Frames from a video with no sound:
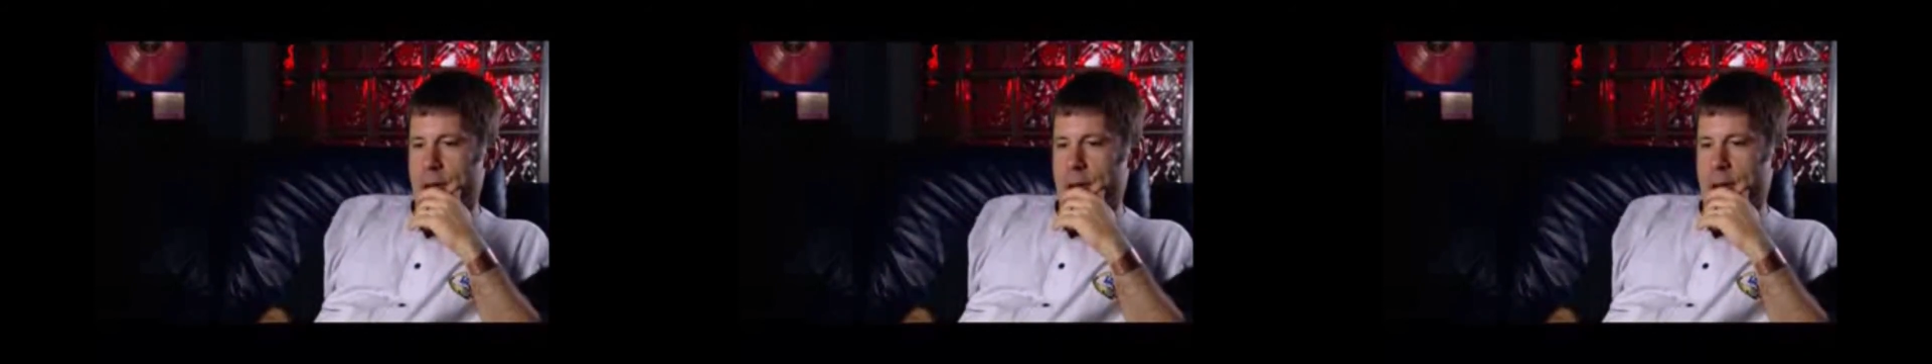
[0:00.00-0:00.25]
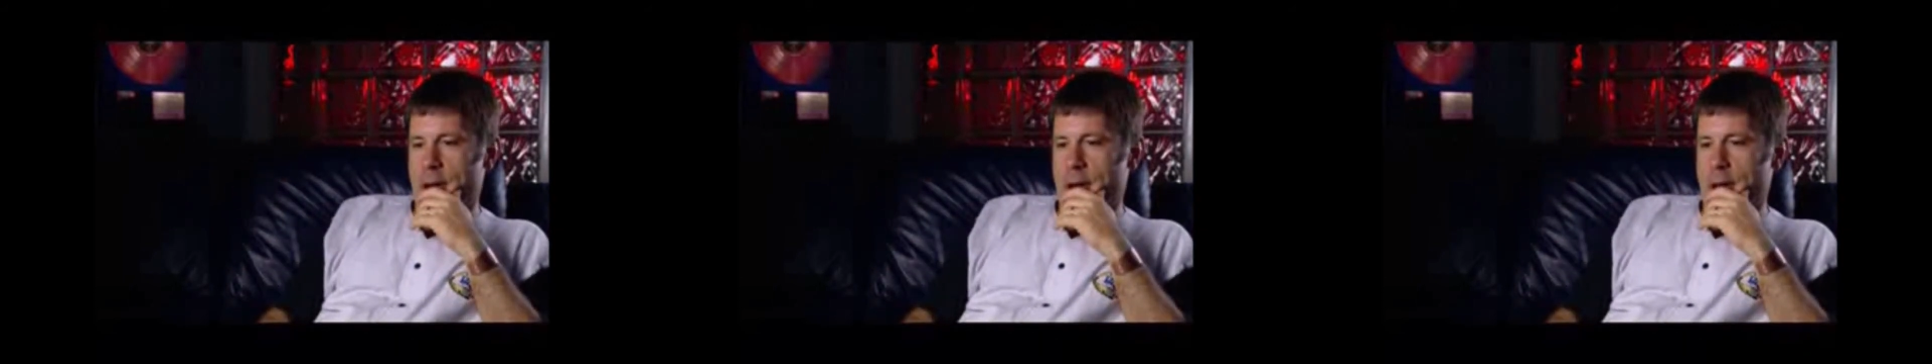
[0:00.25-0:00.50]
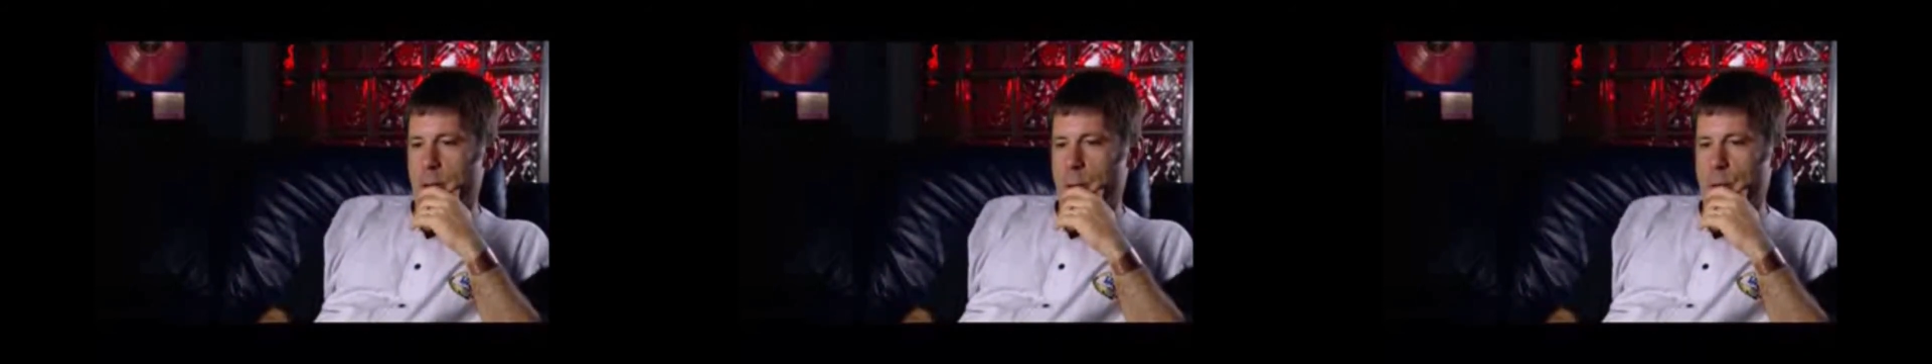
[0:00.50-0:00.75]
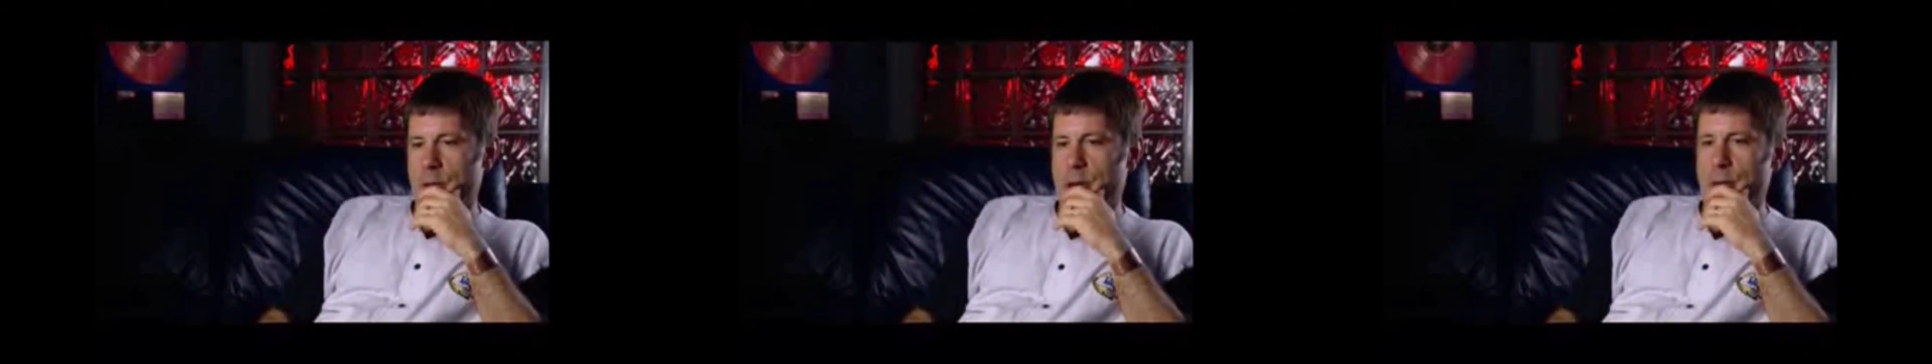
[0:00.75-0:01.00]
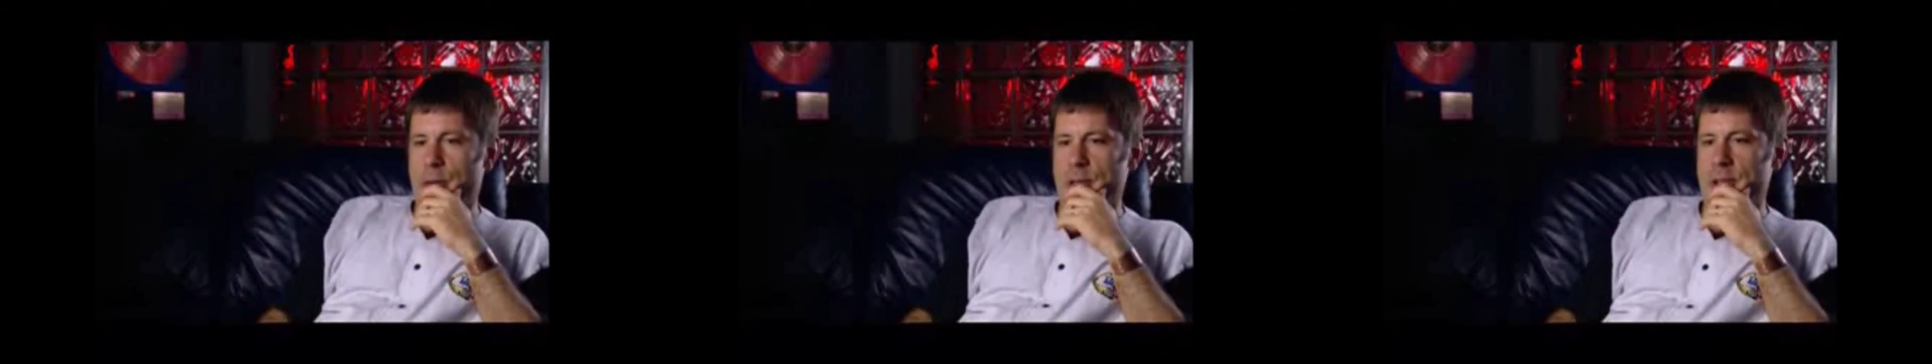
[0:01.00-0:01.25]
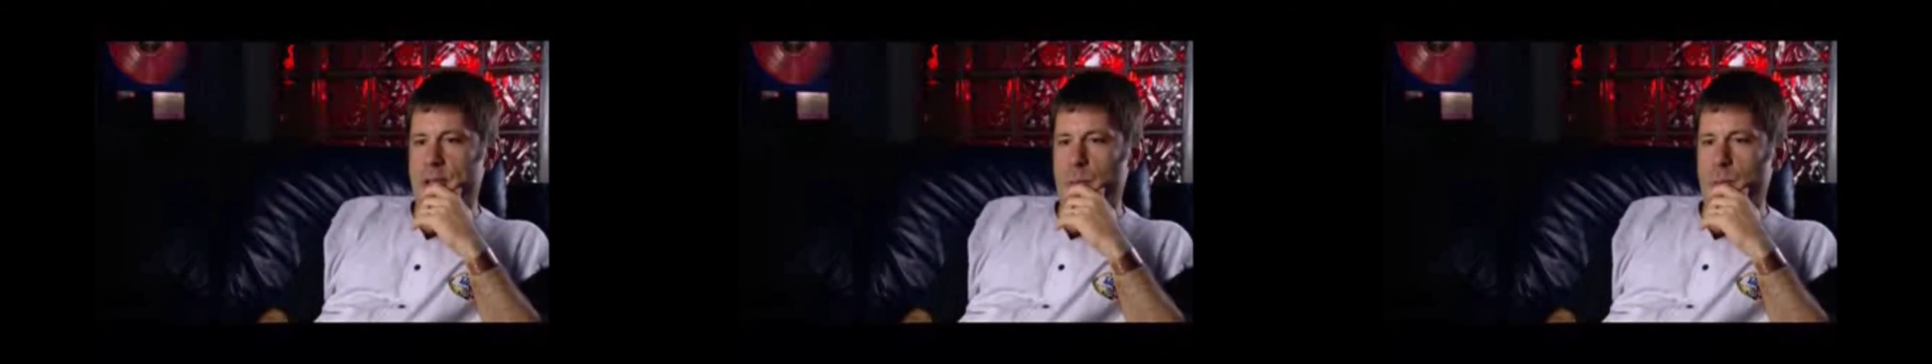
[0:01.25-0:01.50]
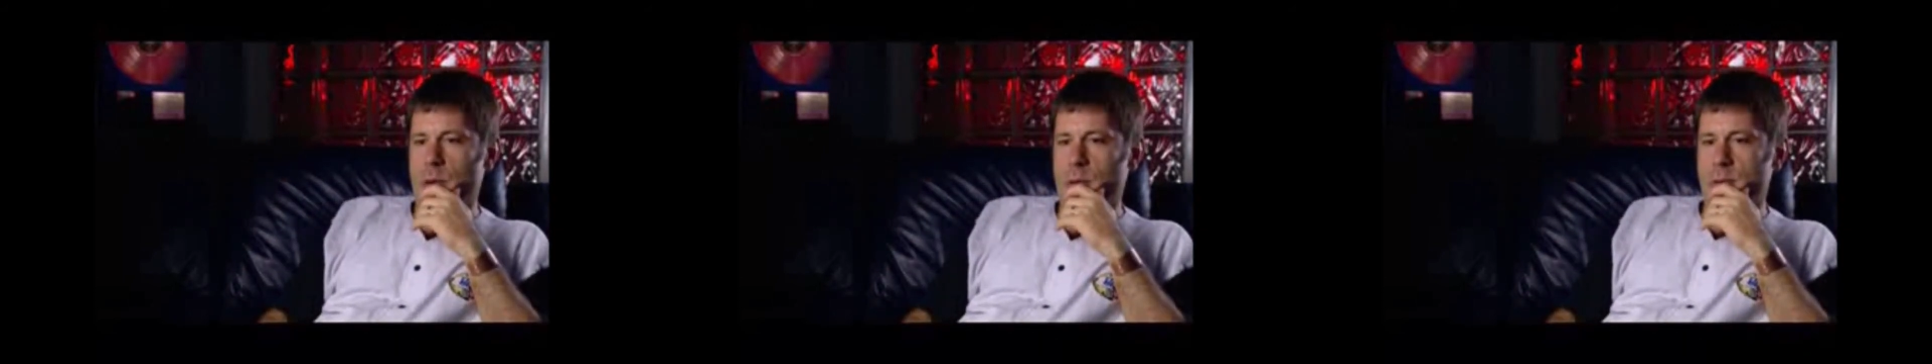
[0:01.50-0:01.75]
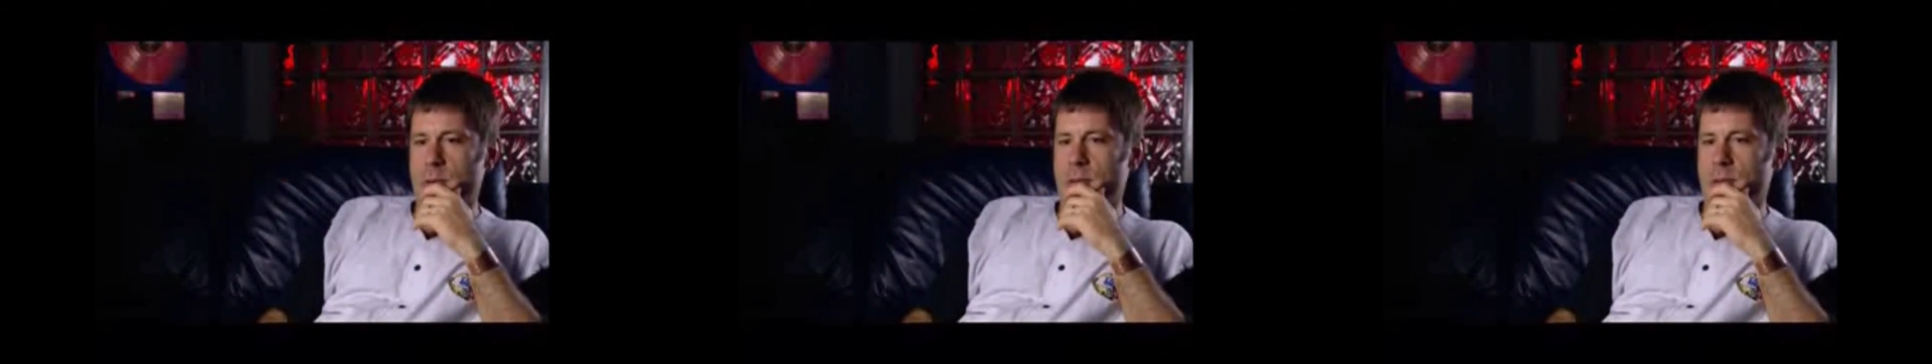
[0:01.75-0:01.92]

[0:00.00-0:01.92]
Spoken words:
I thought, you know, this is one